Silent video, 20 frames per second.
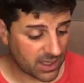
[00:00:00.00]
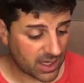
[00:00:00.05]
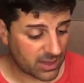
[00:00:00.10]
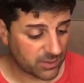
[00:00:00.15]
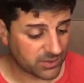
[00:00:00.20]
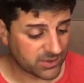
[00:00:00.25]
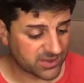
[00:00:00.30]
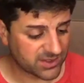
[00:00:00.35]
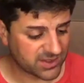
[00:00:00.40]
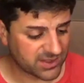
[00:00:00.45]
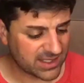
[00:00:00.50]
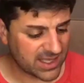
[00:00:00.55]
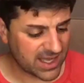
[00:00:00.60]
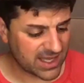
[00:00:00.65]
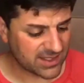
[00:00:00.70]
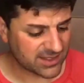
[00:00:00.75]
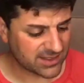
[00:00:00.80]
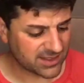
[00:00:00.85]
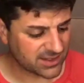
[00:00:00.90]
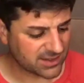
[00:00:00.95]
I was
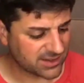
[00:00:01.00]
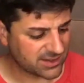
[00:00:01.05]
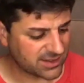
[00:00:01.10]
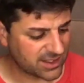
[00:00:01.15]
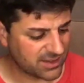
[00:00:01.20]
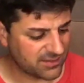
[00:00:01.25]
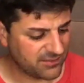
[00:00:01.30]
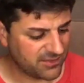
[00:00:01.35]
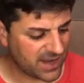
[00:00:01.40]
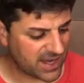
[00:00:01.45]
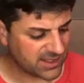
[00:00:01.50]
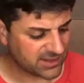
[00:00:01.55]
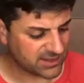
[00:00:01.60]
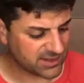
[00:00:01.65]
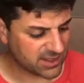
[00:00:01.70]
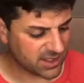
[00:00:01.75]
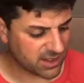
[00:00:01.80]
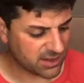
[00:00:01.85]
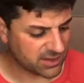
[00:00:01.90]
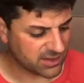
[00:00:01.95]
gazing
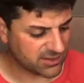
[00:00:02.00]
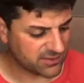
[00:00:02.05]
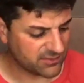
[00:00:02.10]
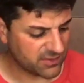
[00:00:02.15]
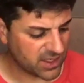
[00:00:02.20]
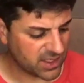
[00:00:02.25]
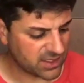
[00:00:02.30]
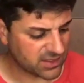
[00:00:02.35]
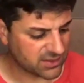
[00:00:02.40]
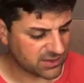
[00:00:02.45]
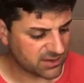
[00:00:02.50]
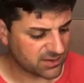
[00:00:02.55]
steadfastly on his face.